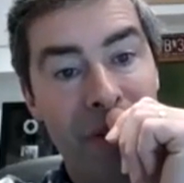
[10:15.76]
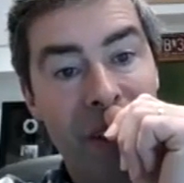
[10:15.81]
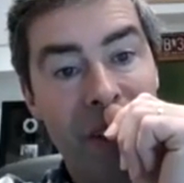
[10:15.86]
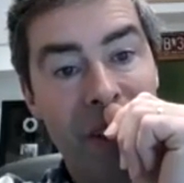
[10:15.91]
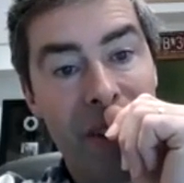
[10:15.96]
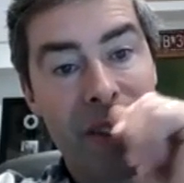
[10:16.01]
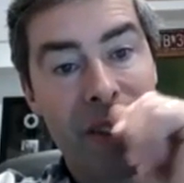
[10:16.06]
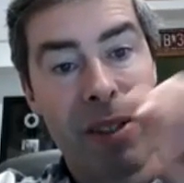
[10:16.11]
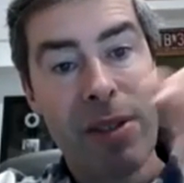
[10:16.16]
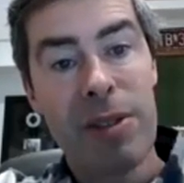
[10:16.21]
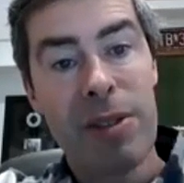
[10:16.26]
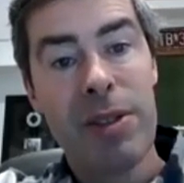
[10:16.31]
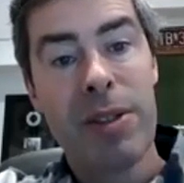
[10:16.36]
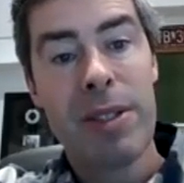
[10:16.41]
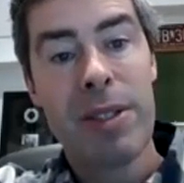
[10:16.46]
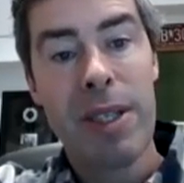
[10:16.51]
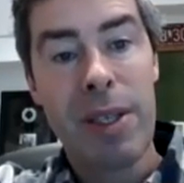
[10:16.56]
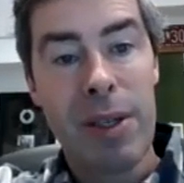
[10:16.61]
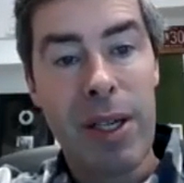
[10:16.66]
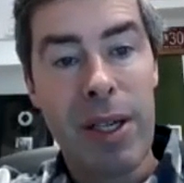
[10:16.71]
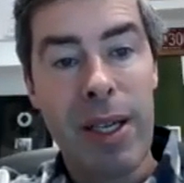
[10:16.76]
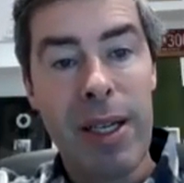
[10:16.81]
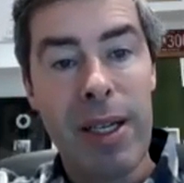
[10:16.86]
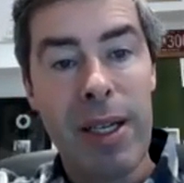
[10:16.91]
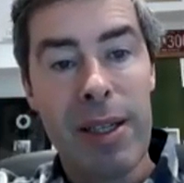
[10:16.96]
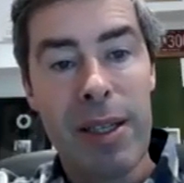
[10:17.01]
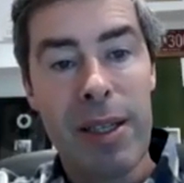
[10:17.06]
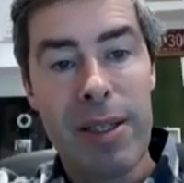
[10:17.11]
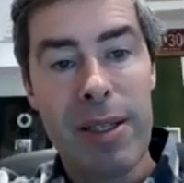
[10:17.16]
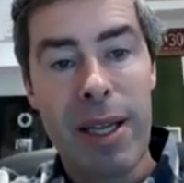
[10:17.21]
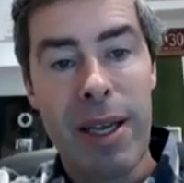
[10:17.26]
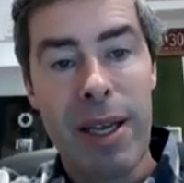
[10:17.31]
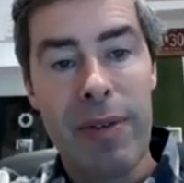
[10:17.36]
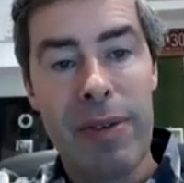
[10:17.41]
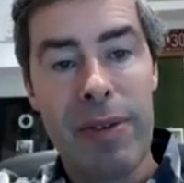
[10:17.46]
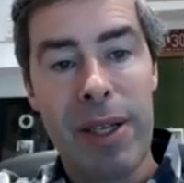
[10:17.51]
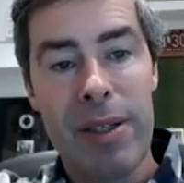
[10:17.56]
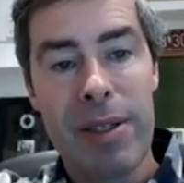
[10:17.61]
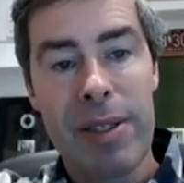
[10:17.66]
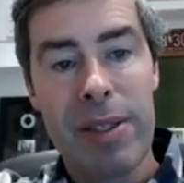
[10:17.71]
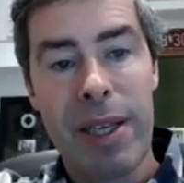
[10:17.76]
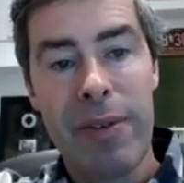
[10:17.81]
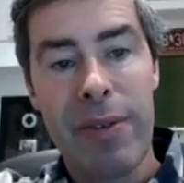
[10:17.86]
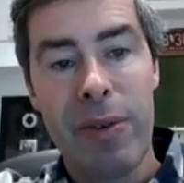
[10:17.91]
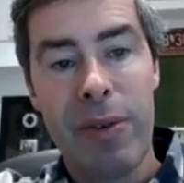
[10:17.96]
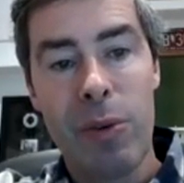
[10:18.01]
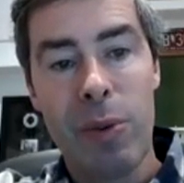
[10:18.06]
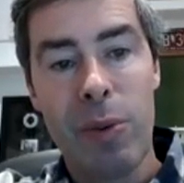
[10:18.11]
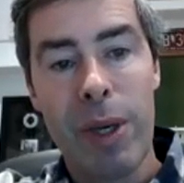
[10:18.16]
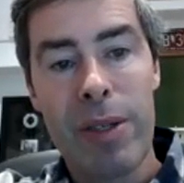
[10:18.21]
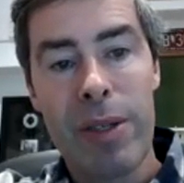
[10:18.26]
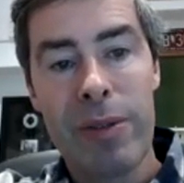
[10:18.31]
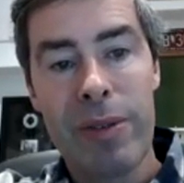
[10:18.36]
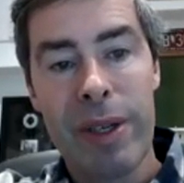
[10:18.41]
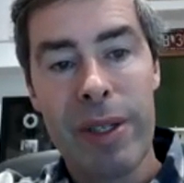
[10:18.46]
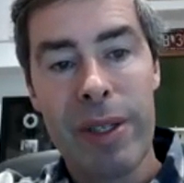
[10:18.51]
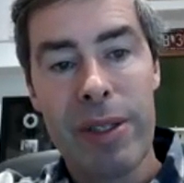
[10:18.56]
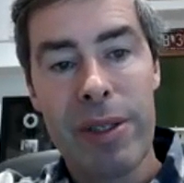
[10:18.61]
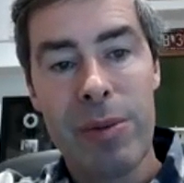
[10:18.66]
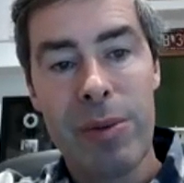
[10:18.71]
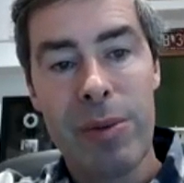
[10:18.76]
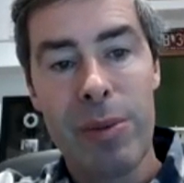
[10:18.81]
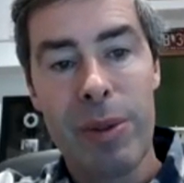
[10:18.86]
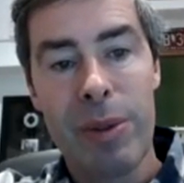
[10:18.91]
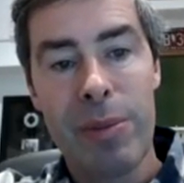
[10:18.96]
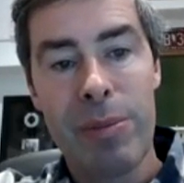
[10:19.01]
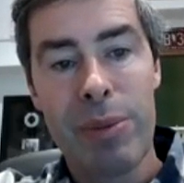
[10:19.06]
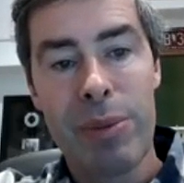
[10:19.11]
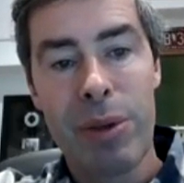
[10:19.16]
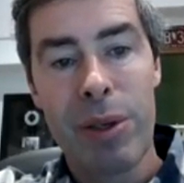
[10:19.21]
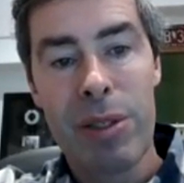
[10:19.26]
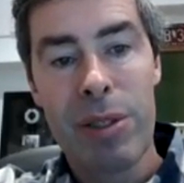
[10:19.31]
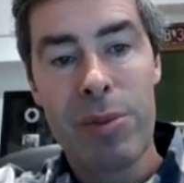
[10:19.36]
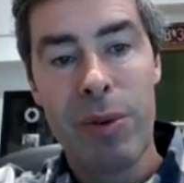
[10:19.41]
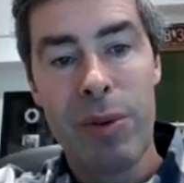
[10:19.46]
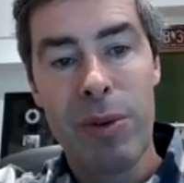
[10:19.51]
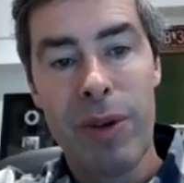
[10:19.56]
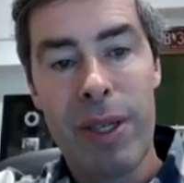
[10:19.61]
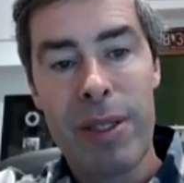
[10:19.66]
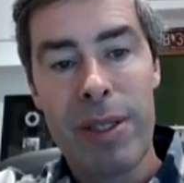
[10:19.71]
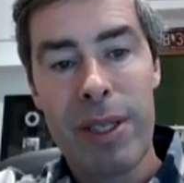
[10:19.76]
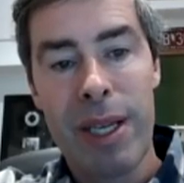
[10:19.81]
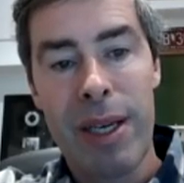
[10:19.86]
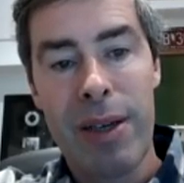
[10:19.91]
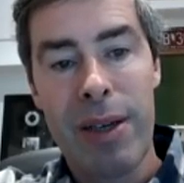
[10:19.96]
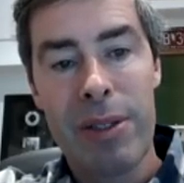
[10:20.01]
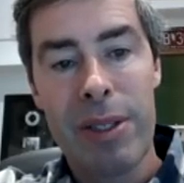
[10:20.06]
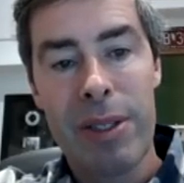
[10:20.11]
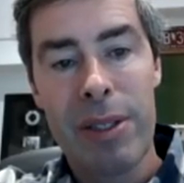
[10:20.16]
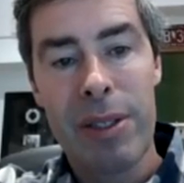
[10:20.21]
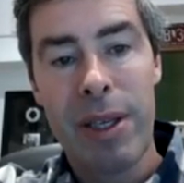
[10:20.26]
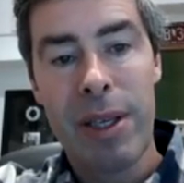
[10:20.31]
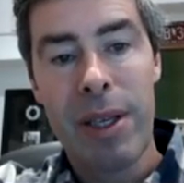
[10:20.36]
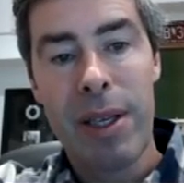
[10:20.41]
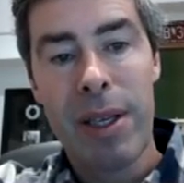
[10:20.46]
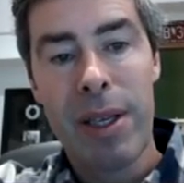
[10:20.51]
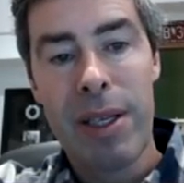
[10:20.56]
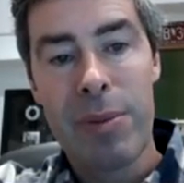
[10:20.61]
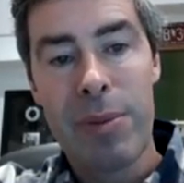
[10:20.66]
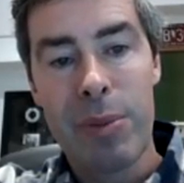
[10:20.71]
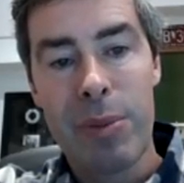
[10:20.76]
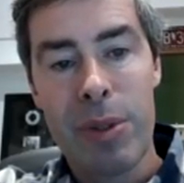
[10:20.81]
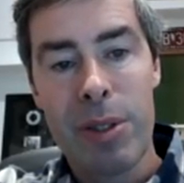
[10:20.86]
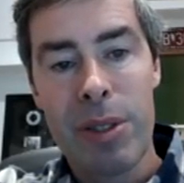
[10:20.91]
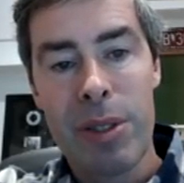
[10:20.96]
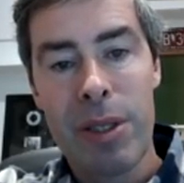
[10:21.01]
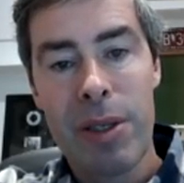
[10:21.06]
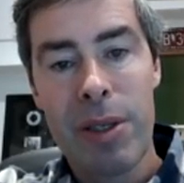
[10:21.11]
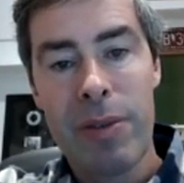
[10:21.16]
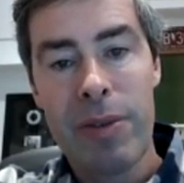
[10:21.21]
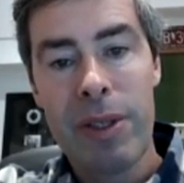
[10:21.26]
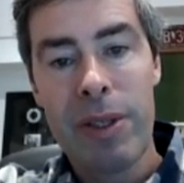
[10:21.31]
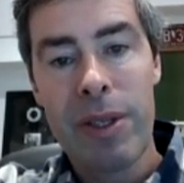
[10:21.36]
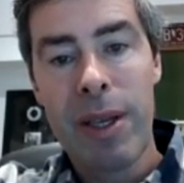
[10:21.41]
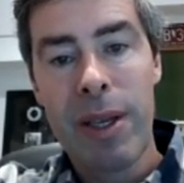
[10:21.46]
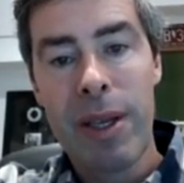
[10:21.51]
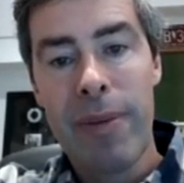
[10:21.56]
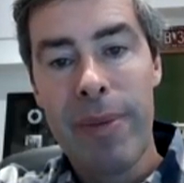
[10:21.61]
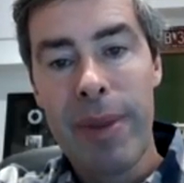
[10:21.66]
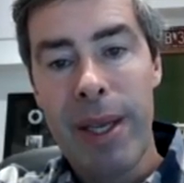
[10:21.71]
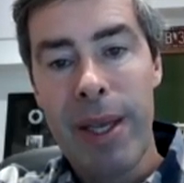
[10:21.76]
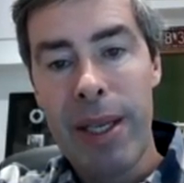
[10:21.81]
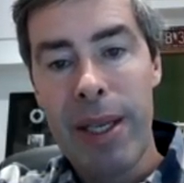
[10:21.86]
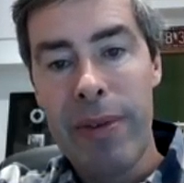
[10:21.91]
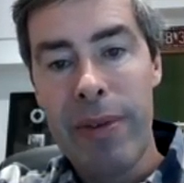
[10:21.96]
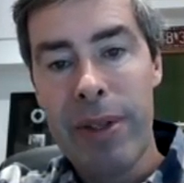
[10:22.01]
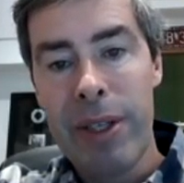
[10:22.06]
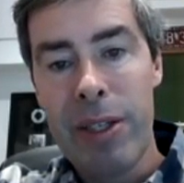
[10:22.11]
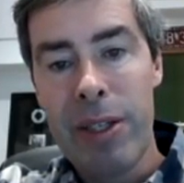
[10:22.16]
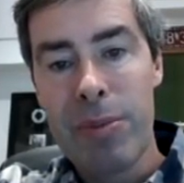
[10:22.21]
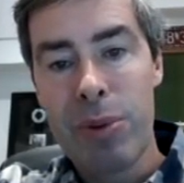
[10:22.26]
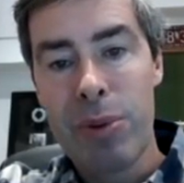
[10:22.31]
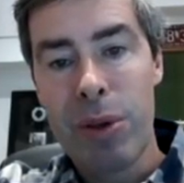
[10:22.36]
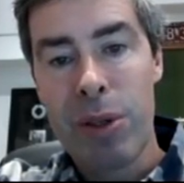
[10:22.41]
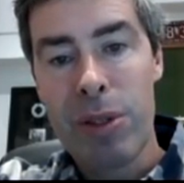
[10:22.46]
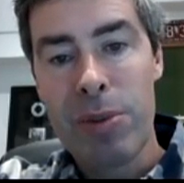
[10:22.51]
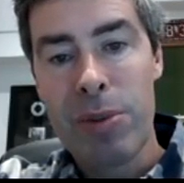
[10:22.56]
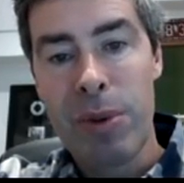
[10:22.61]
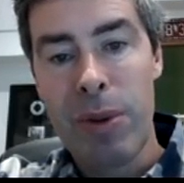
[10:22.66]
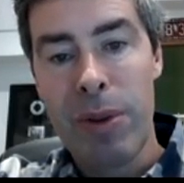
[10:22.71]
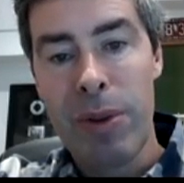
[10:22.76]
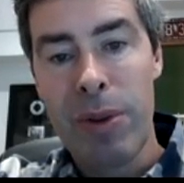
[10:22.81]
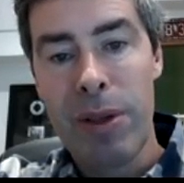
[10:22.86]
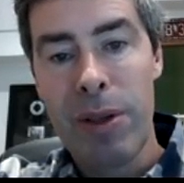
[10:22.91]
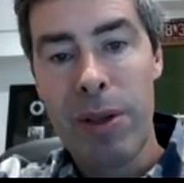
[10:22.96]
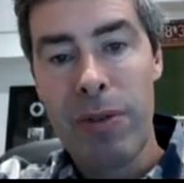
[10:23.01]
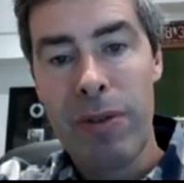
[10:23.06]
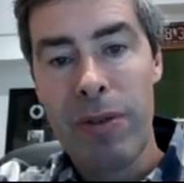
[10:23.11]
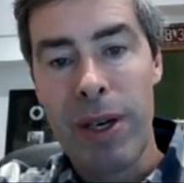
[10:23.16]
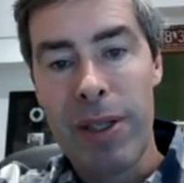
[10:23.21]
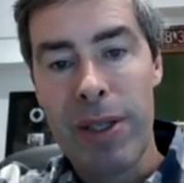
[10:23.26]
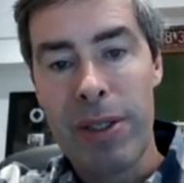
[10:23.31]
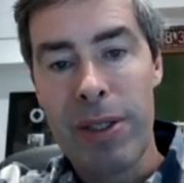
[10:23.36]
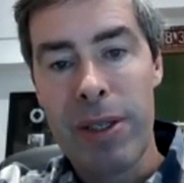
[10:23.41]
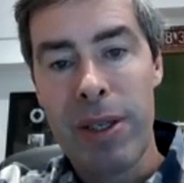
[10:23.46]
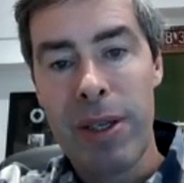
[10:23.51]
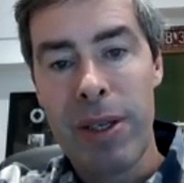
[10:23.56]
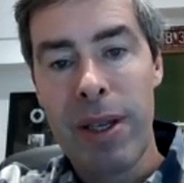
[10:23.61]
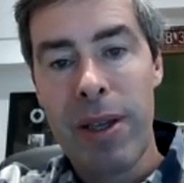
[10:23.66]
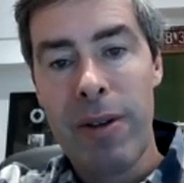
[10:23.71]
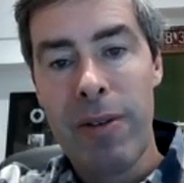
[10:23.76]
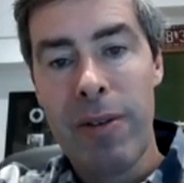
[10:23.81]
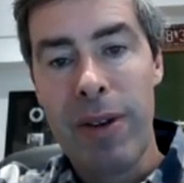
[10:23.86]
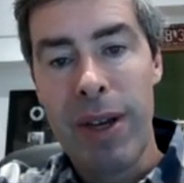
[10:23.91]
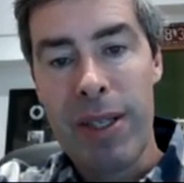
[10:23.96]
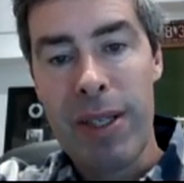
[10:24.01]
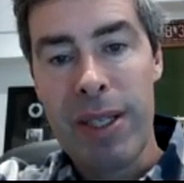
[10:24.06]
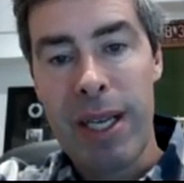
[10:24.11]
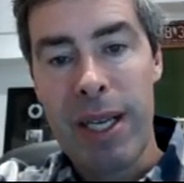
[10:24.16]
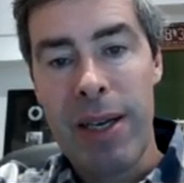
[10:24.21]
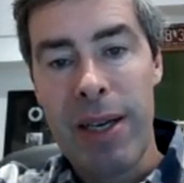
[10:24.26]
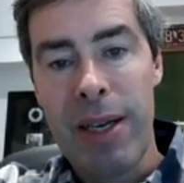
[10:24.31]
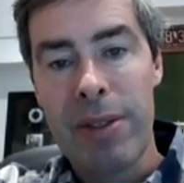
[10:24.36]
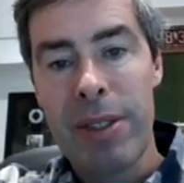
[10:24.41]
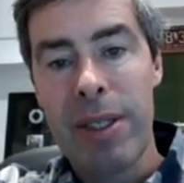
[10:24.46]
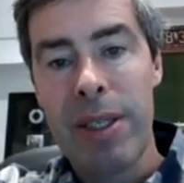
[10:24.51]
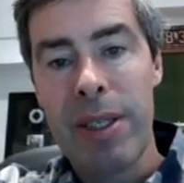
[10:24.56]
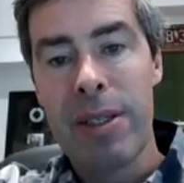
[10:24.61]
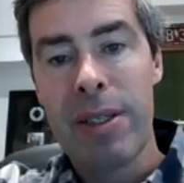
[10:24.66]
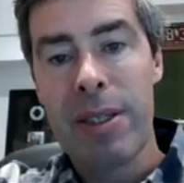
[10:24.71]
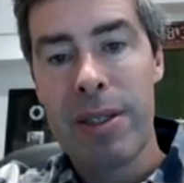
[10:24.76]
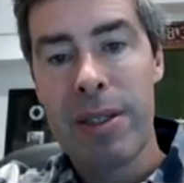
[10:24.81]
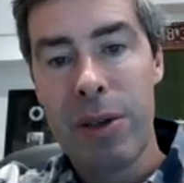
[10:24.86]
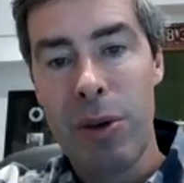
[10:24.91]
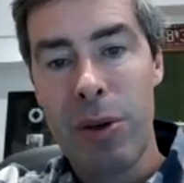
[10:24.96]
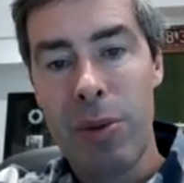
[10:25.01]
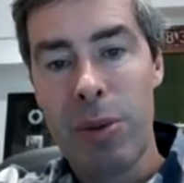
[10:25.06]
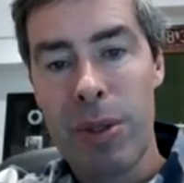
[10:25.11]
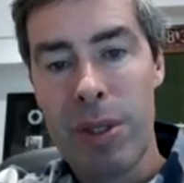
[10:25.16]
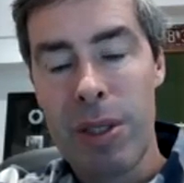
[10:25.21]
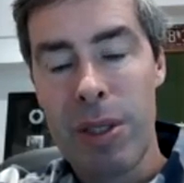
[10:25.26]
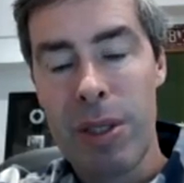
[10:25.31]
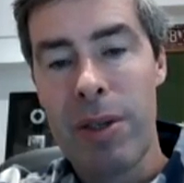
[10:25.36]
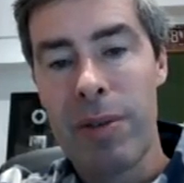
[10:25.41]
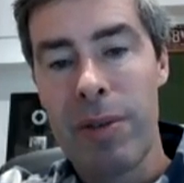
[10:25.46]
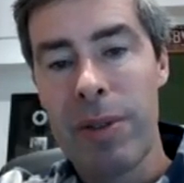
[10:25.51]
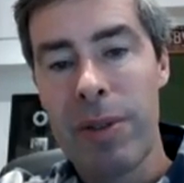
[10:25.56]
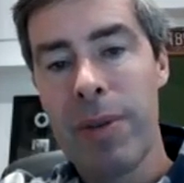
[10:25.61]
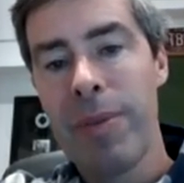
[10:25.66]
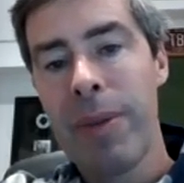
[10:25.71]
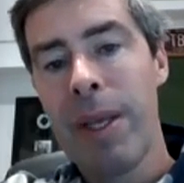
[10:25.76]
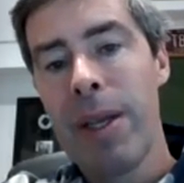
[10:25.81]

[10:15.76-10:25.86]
fracture. So you can see clearly this left-hand scaphoid waist fracture will be proximal vascularity is preserved. And even this proximal third fracture, vascularity is still preserved.